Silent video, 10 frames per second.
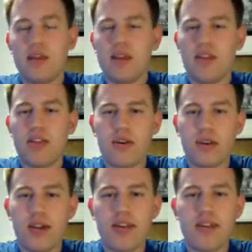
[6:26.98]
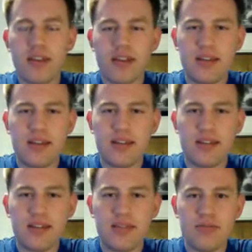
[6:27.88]
so easily
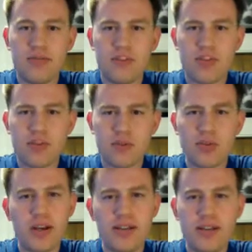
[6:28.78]
destroyed